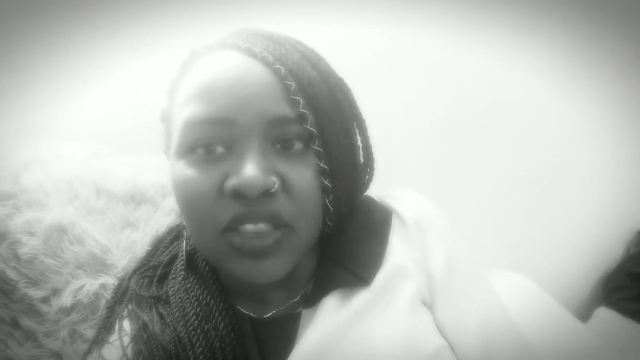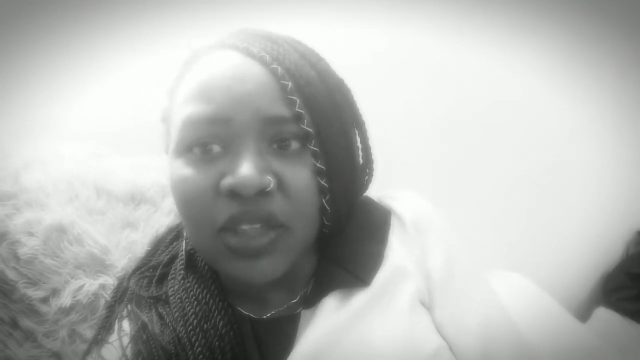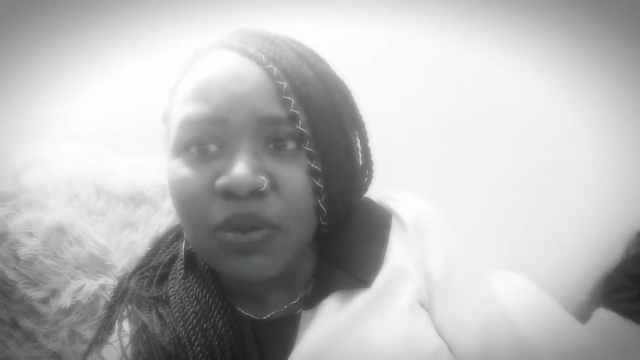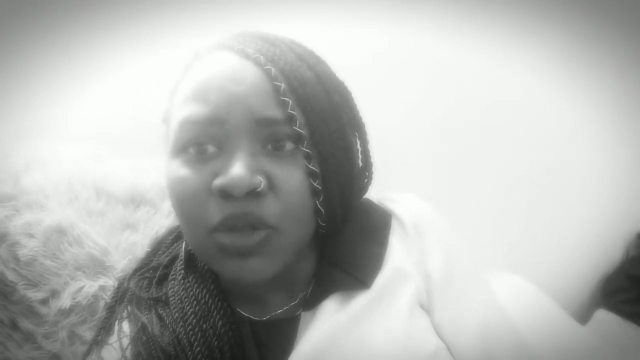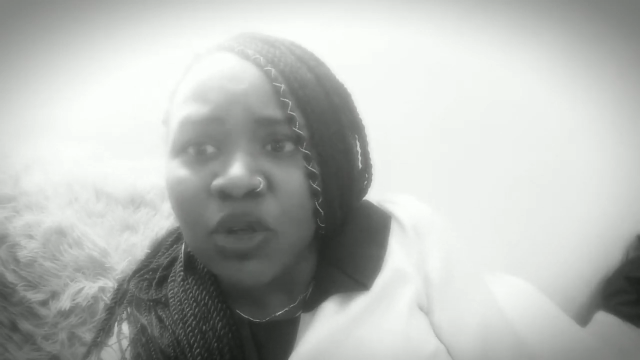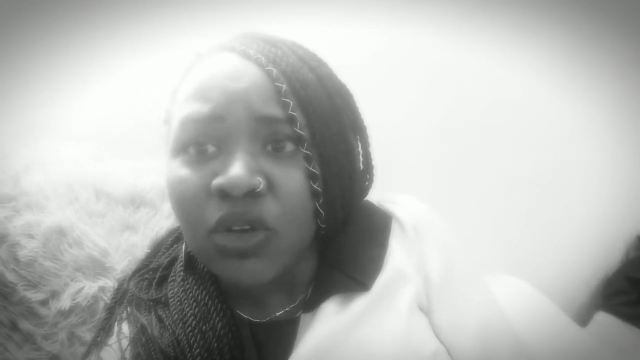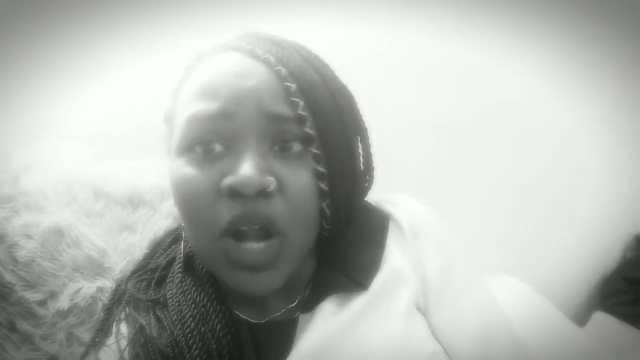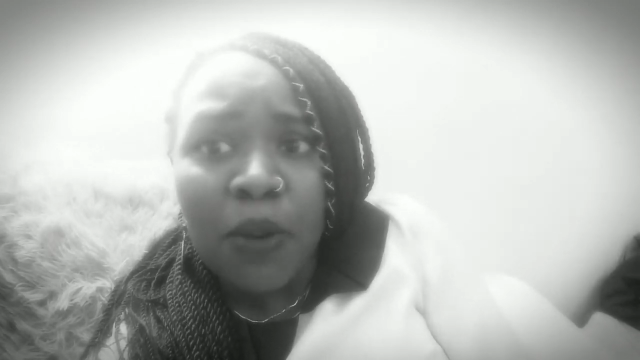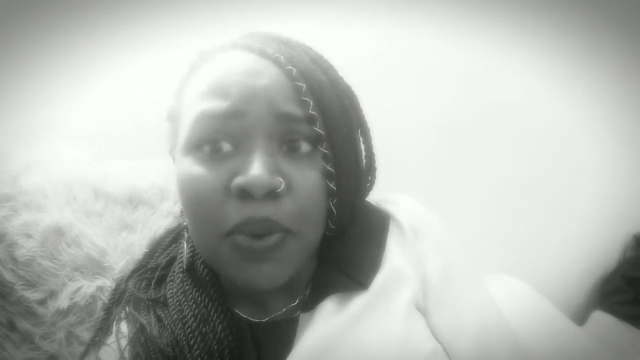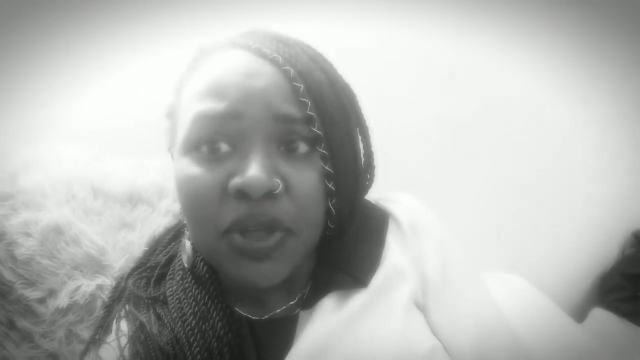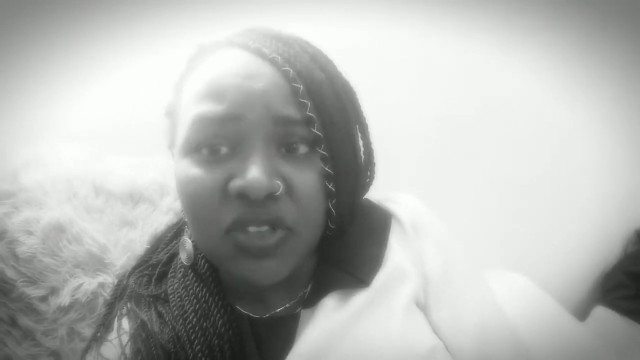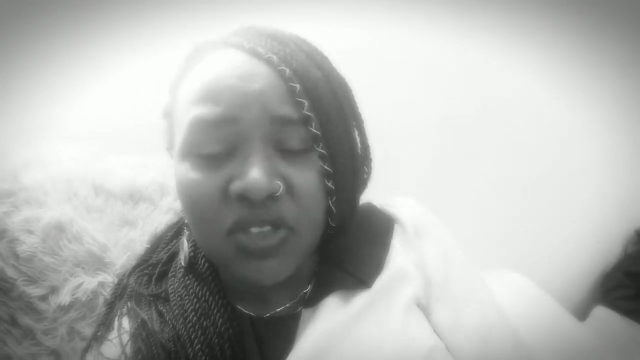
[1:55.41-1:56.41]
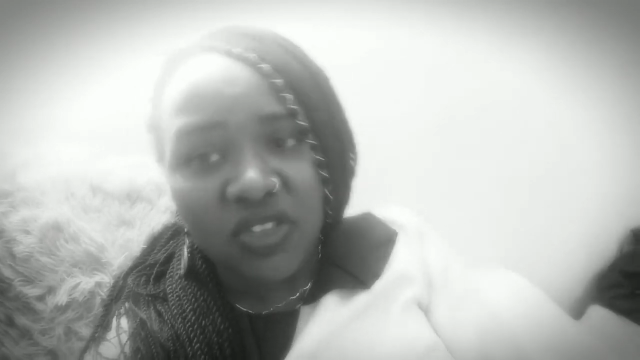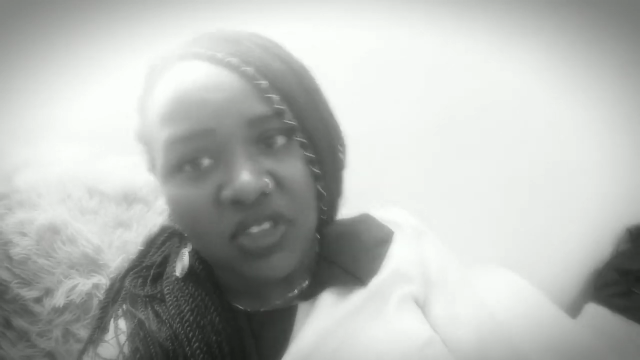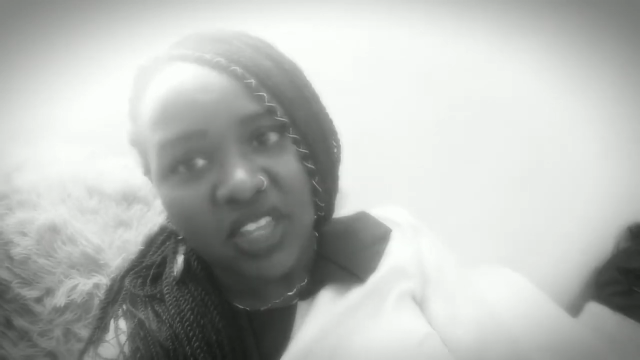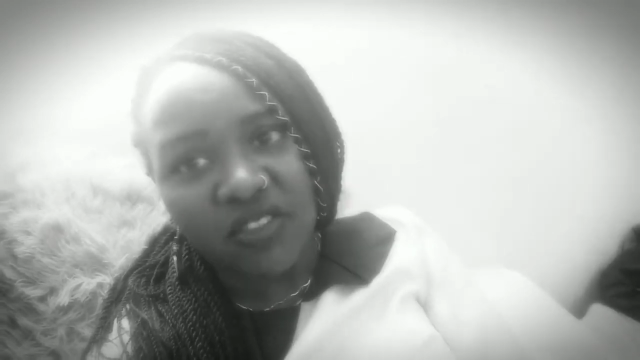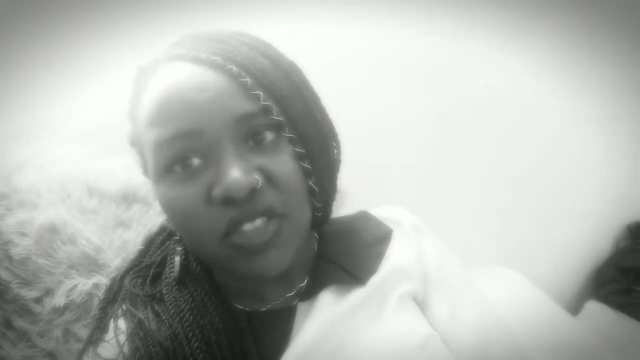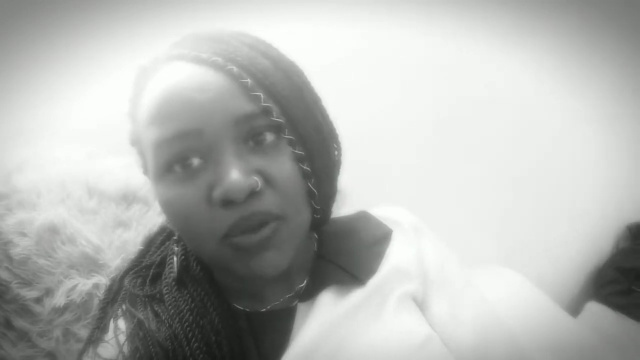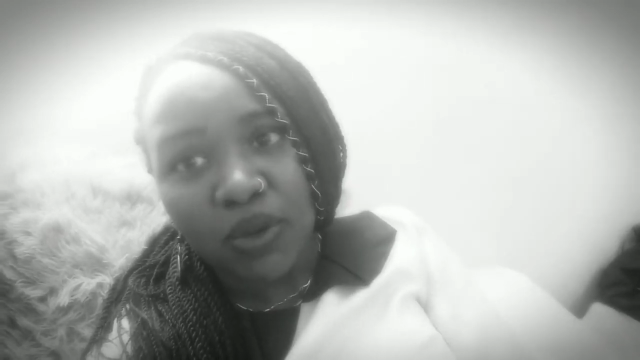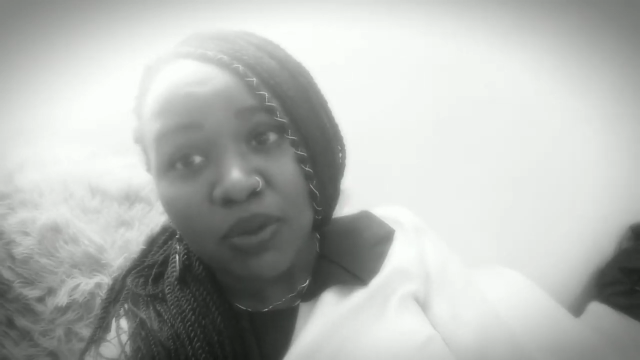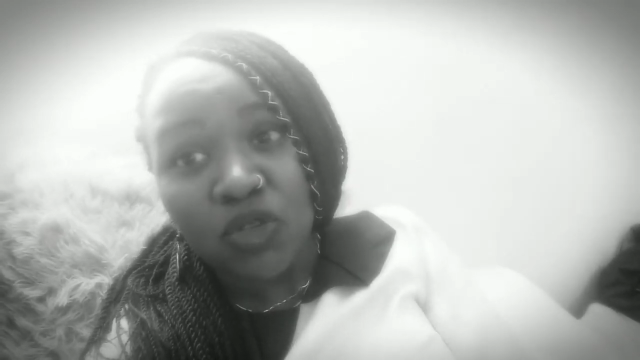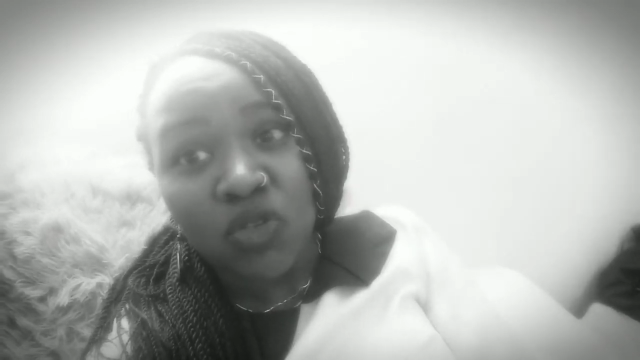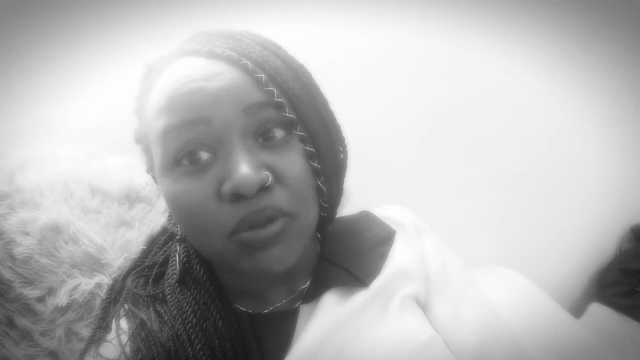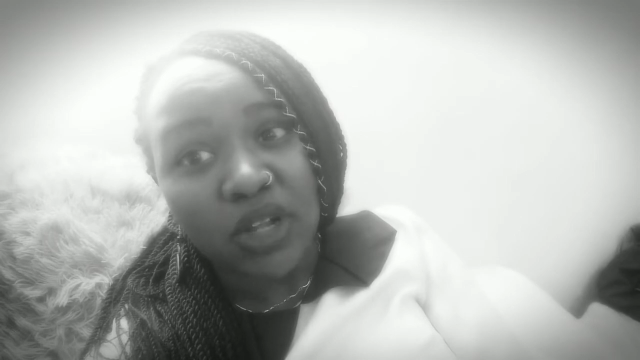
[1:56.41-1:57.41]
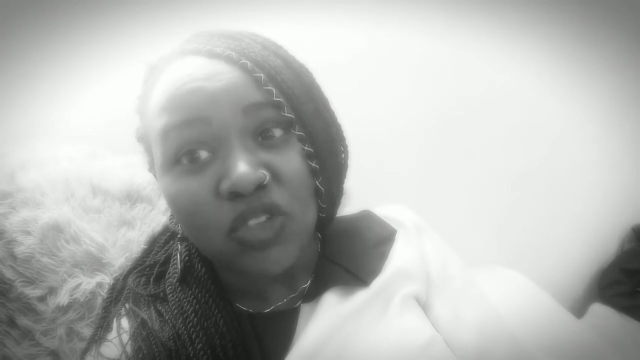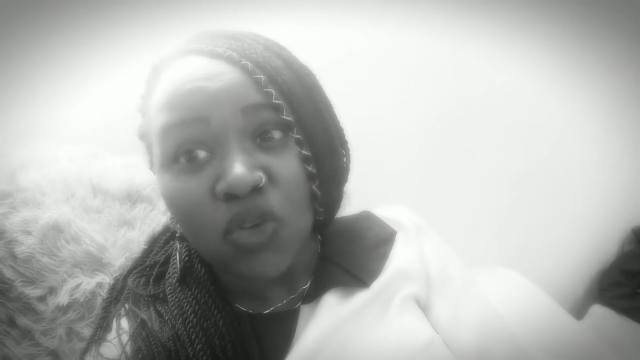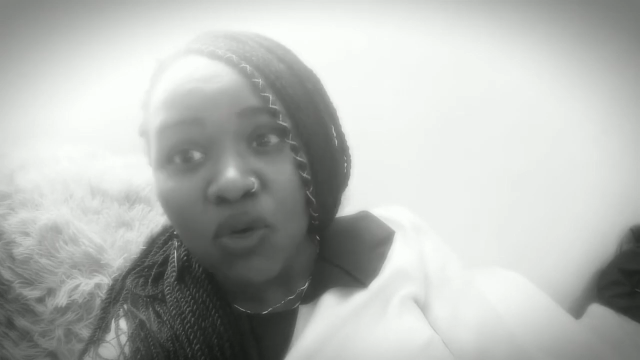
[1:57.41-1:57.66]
the wrappers just give the baby too much